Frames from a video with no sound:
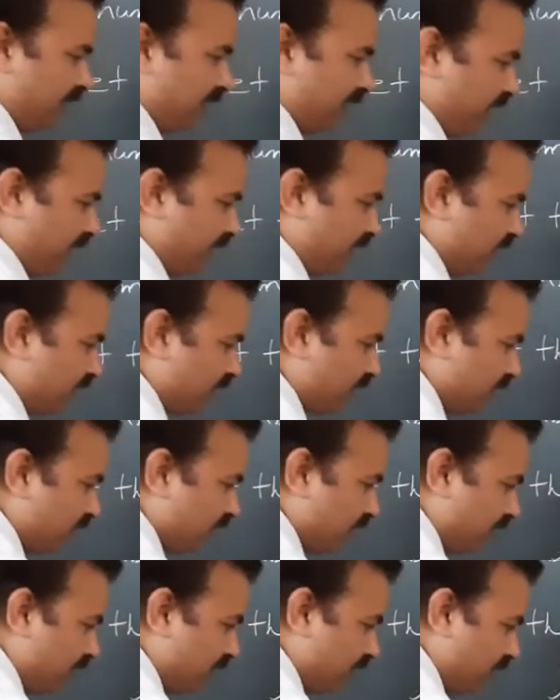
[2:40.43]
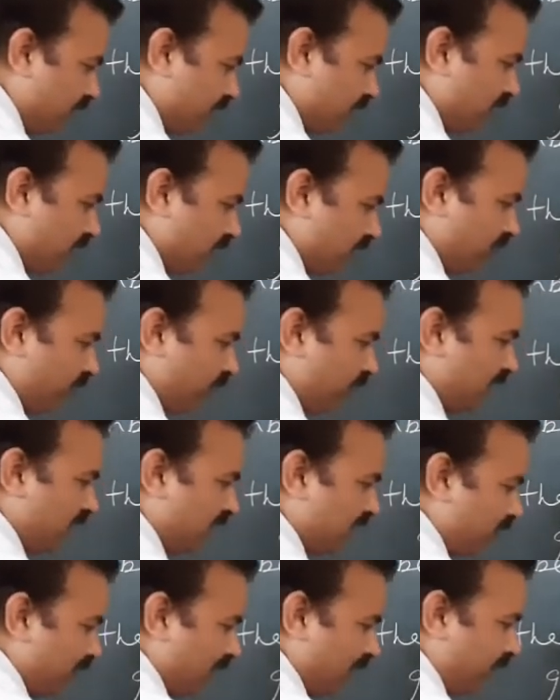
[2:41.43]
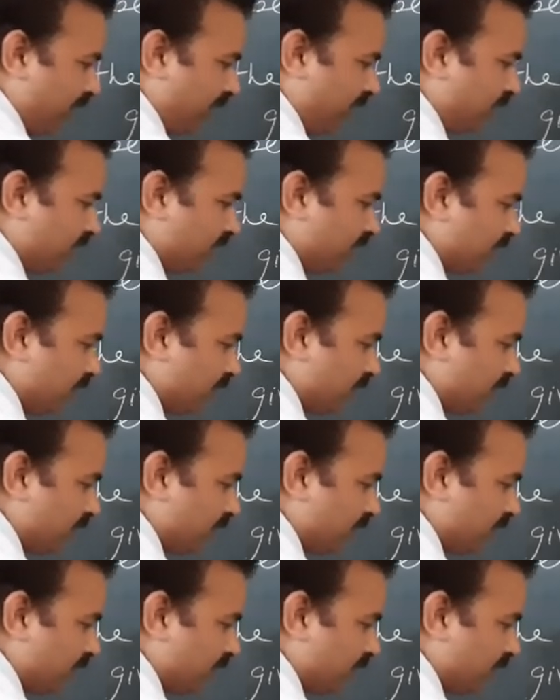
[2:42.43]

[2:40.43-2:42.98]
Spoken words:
10 multiplied by